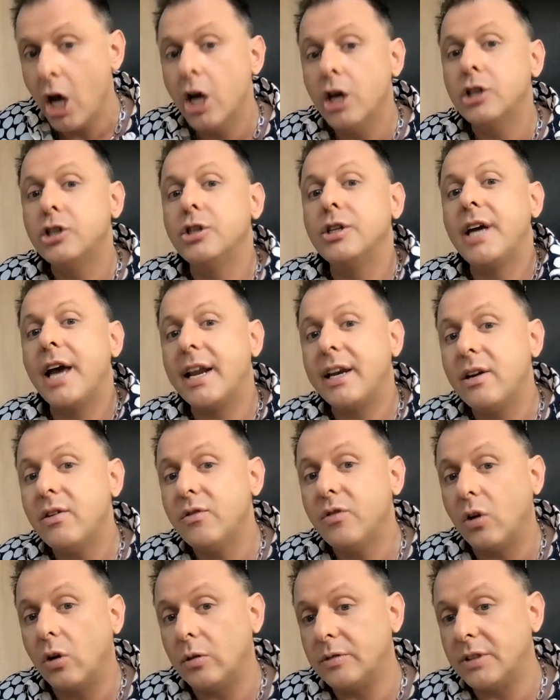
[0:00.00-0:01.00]
to get
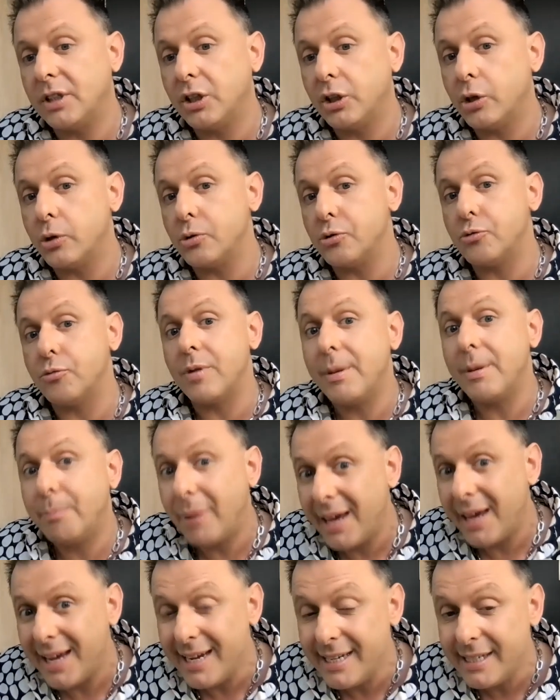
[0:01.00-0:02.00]
involved in those
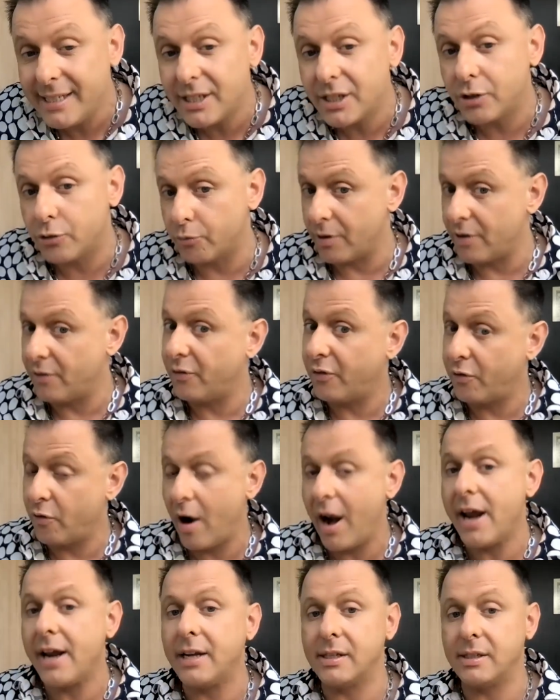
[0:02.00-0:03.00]
repeated
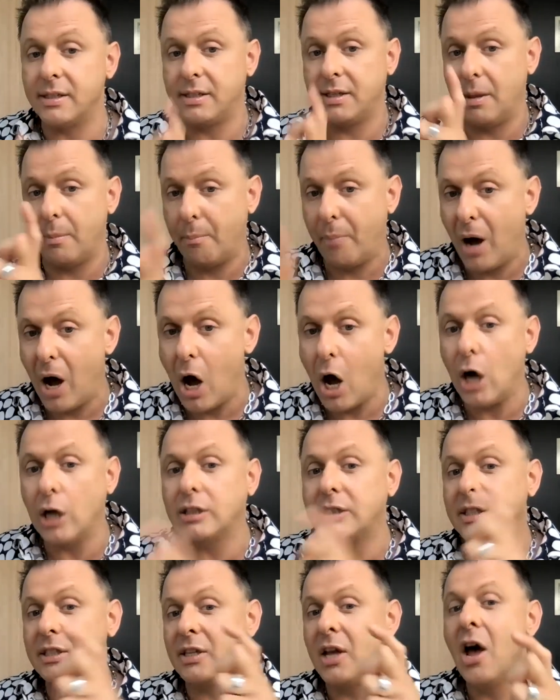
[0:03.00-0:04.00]
refrains, the
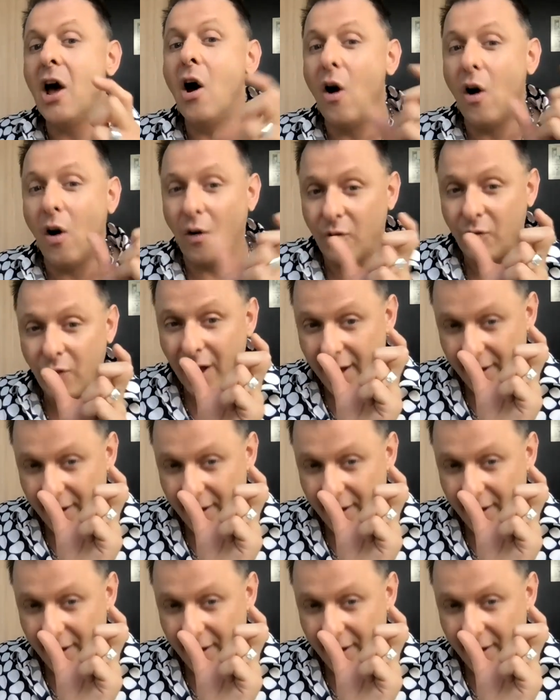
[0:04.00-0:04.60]
parts of